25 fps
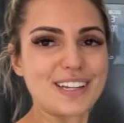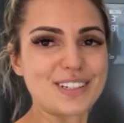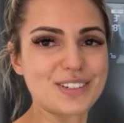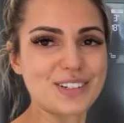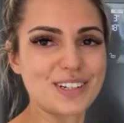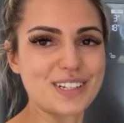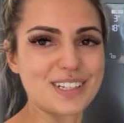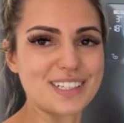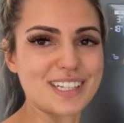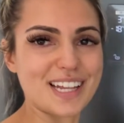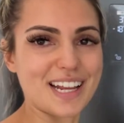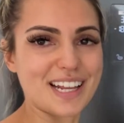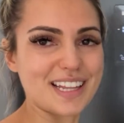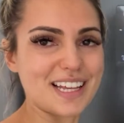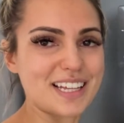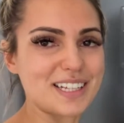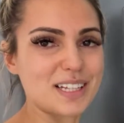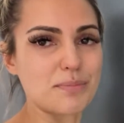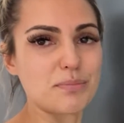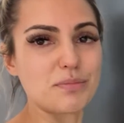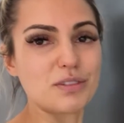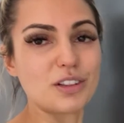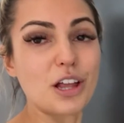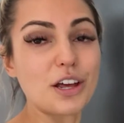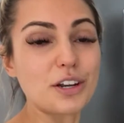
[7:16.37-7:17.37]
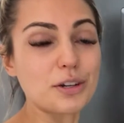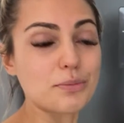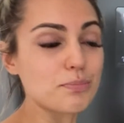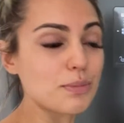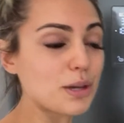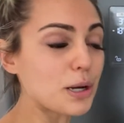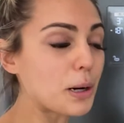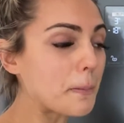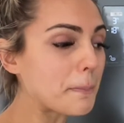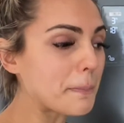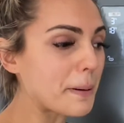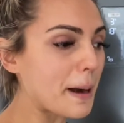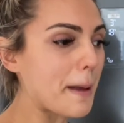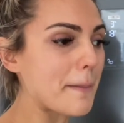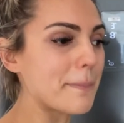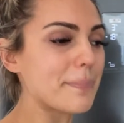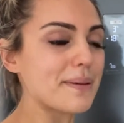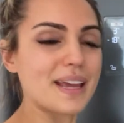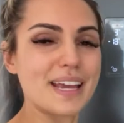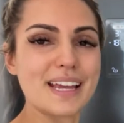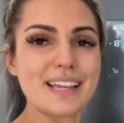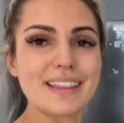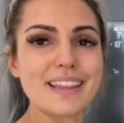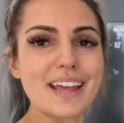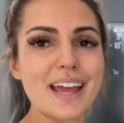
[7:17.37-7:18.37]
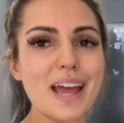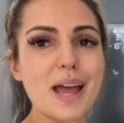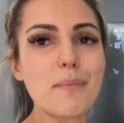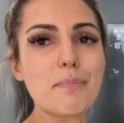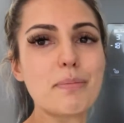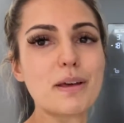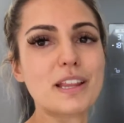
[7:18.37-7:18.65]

As you can see, there's a lot of meal prep in there,